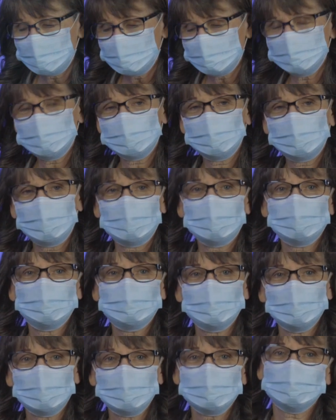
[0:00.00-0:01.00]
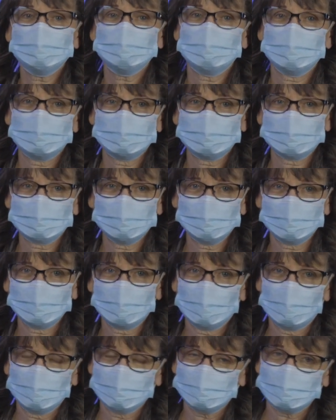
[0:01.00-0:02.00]
Hello and welcome to the Central
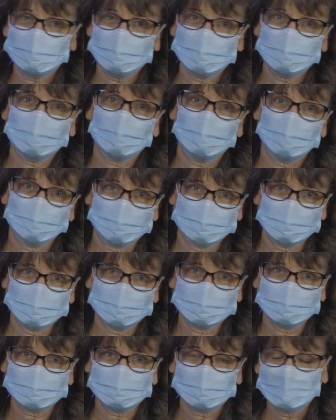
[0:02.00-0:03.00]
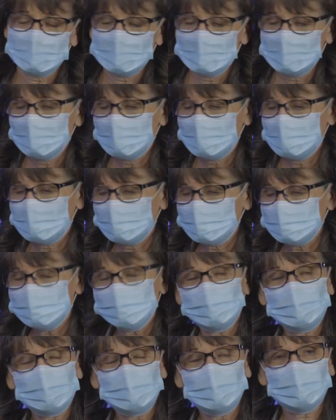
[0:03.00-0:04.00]
California Conference.
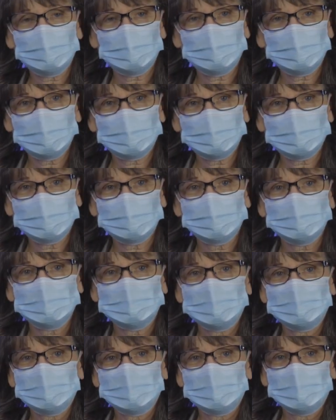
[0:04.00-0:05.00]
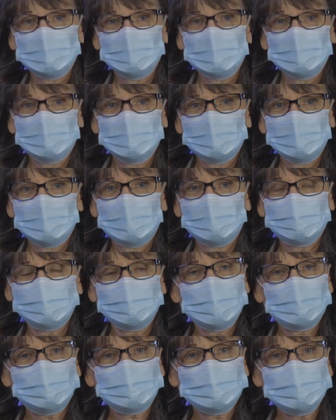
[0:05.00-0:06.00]
We are a
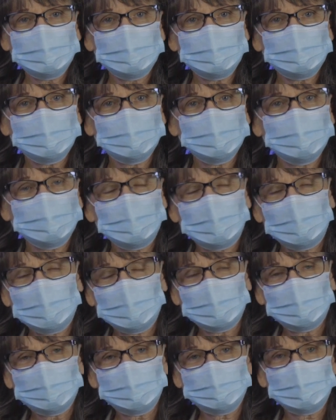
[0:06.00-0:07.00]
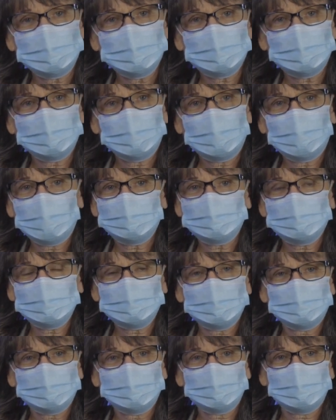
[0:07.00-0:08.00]
family here and we are happy
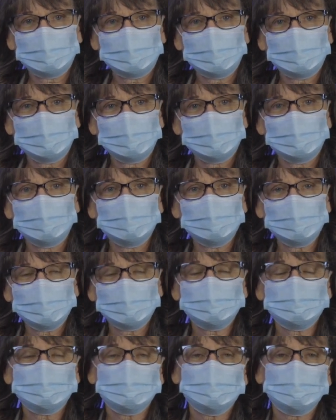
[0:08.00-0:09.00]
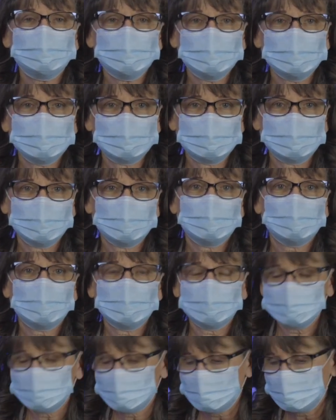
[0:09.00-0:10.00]
to include you into
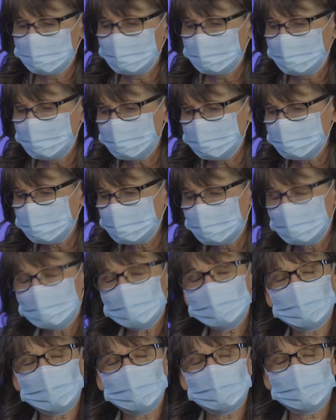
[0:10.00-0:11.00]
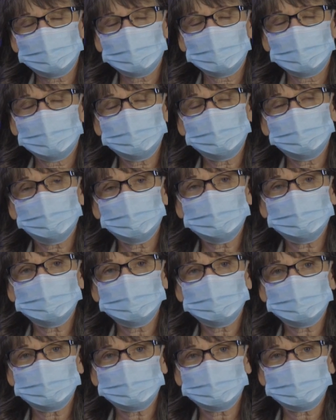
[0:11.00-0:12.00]
our family. I'm going
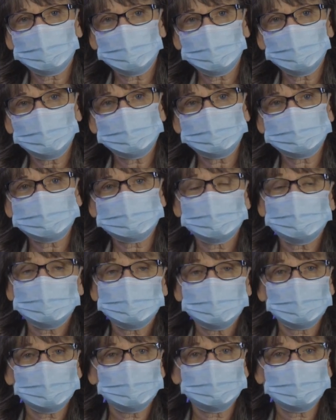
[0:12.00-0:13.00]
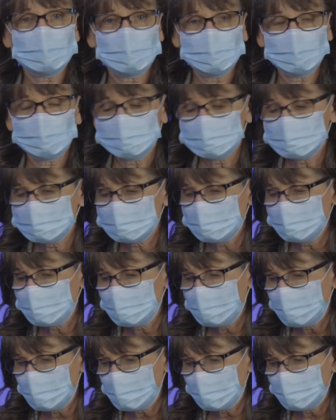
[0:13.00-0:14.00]
to just go over some of our benefits that
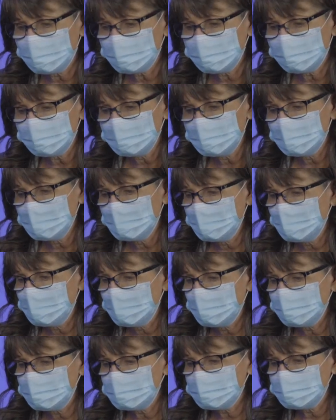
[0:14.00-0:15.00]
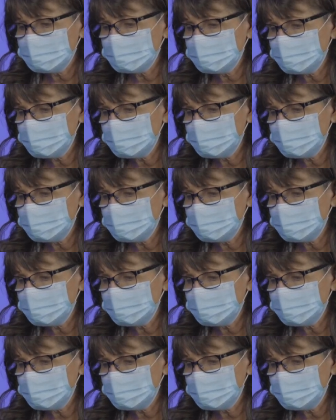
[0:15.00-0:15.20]
we have. This